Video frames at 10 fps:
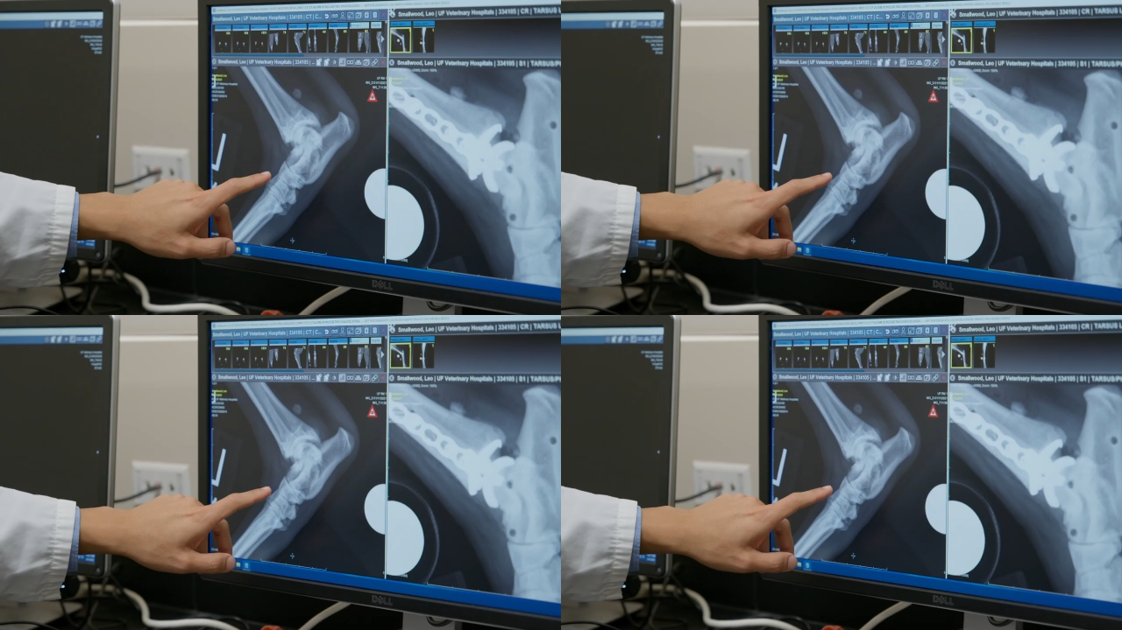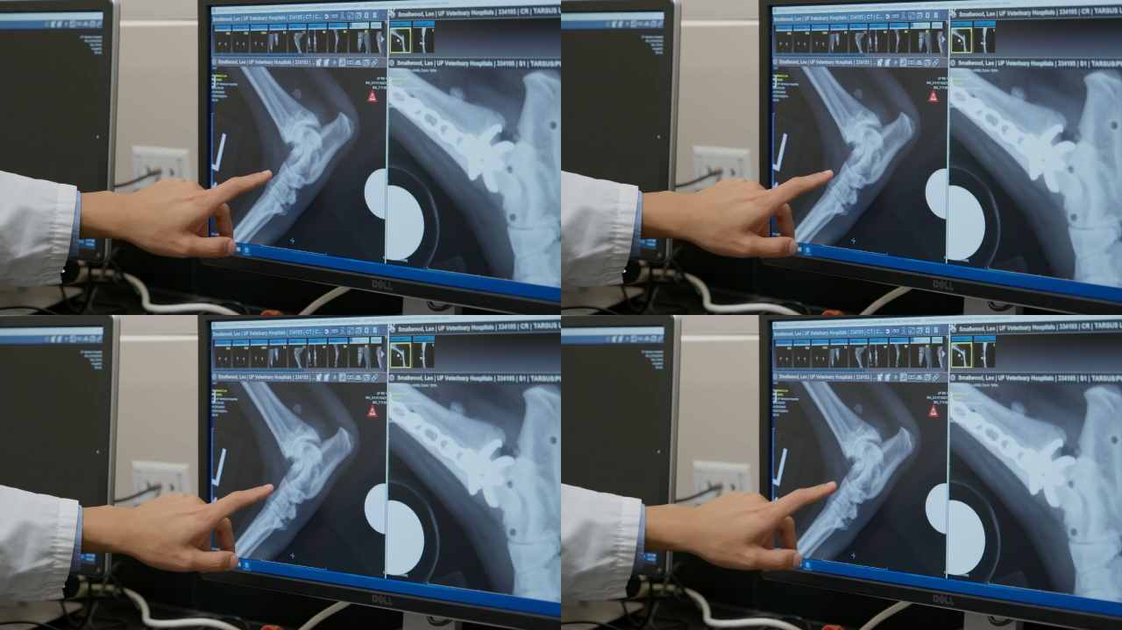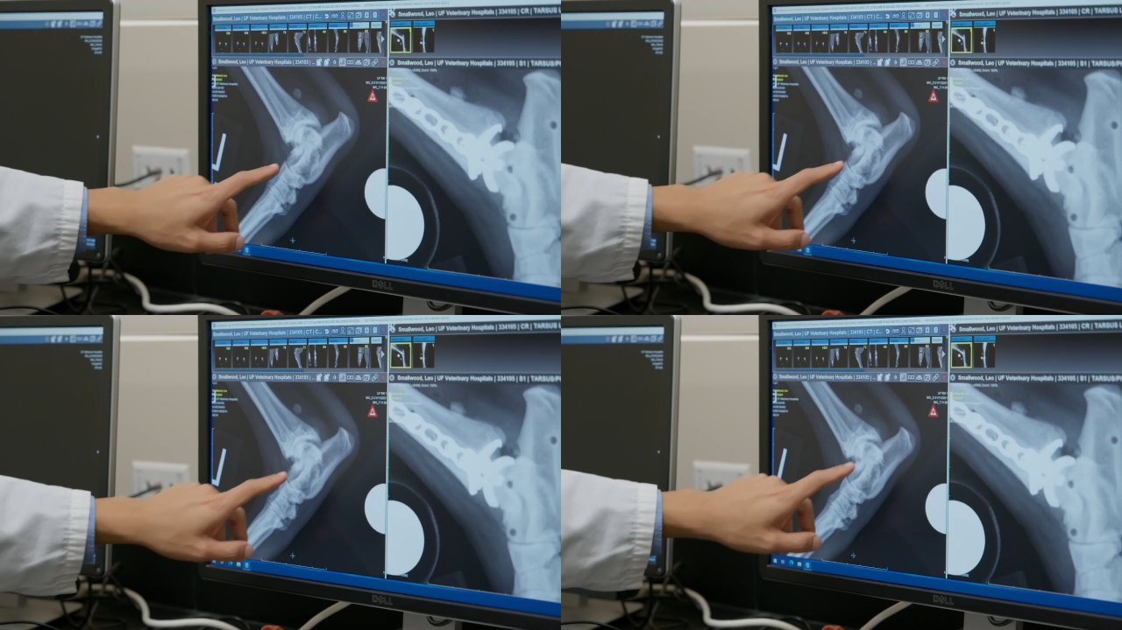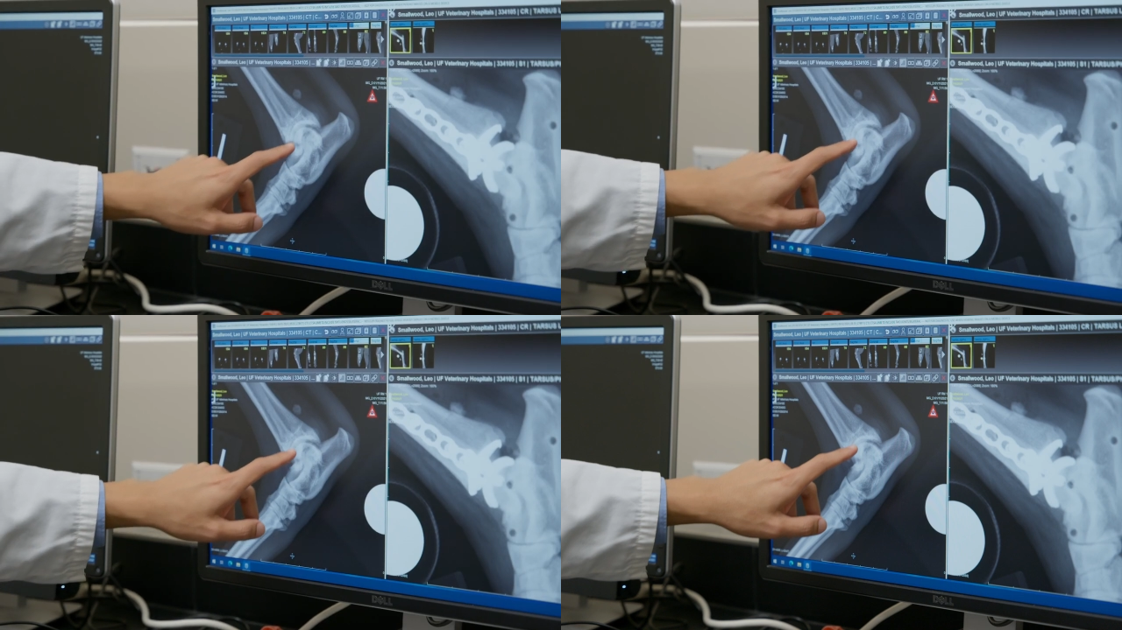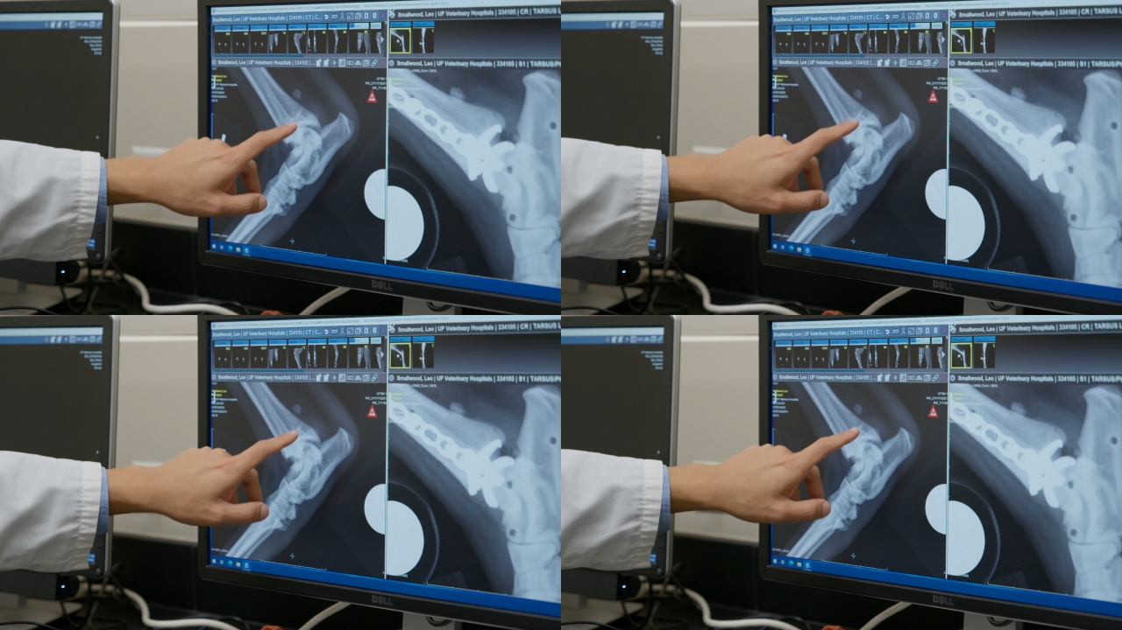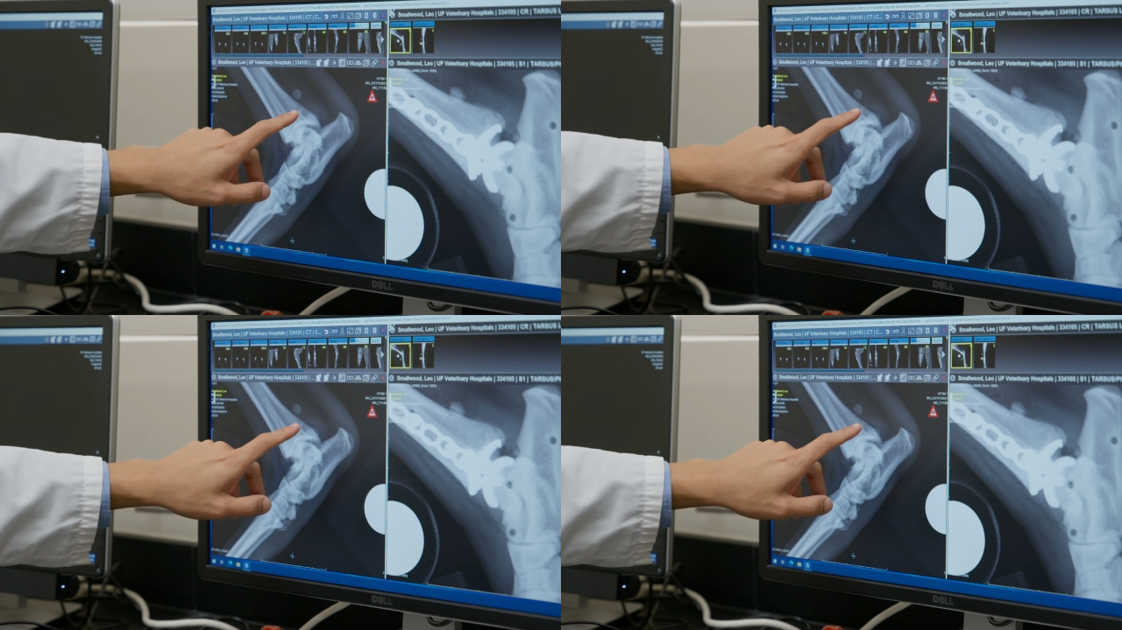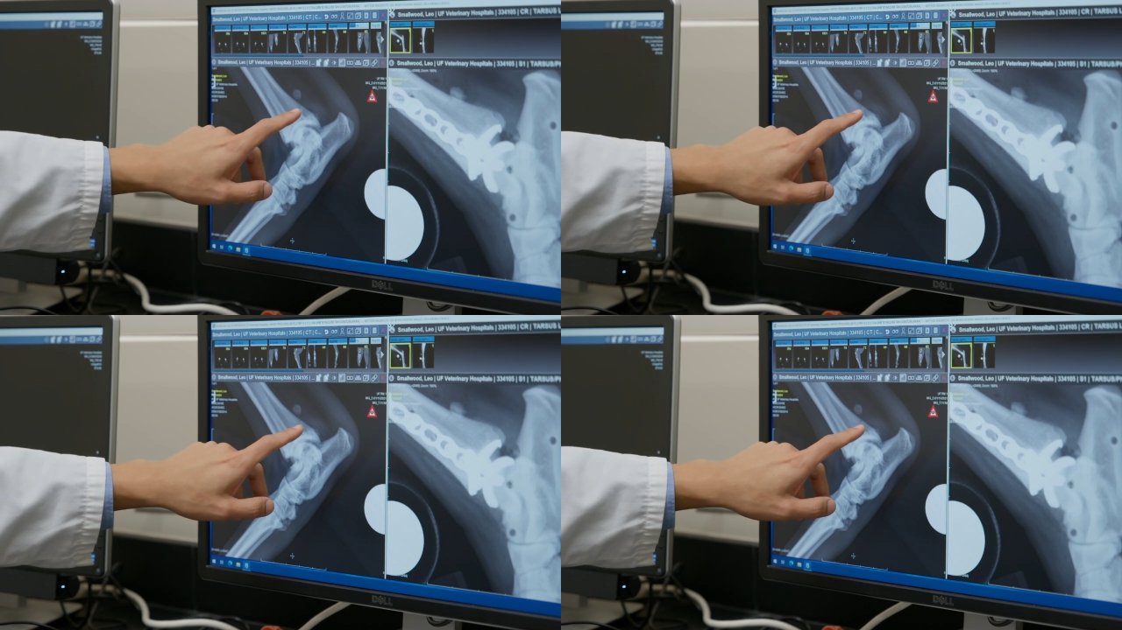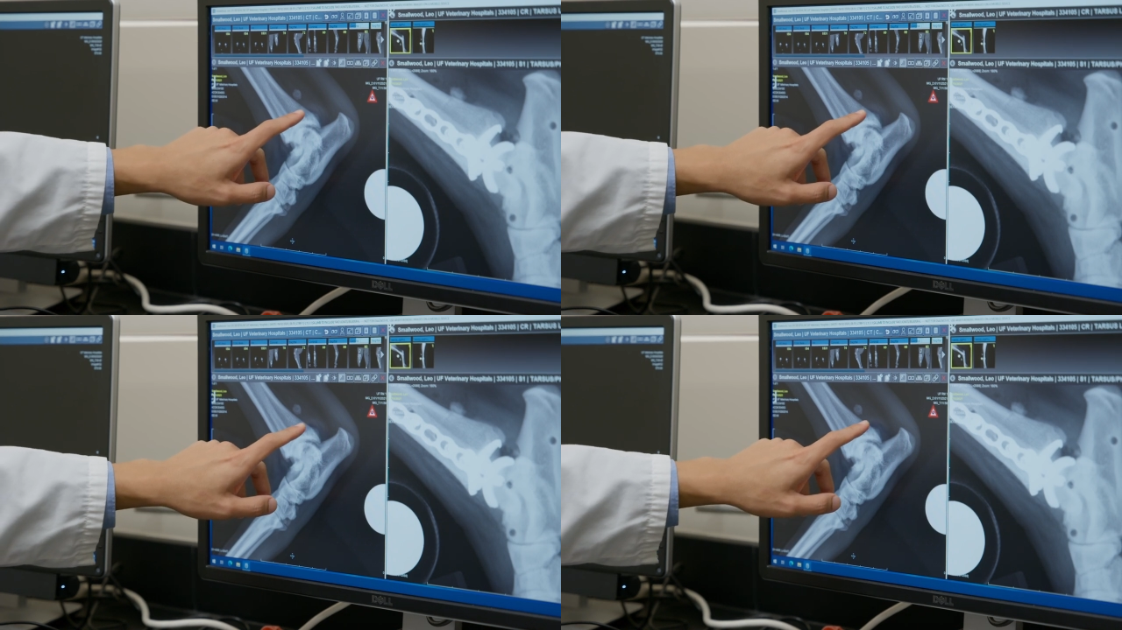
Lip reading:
Nobody's mouth can be seen.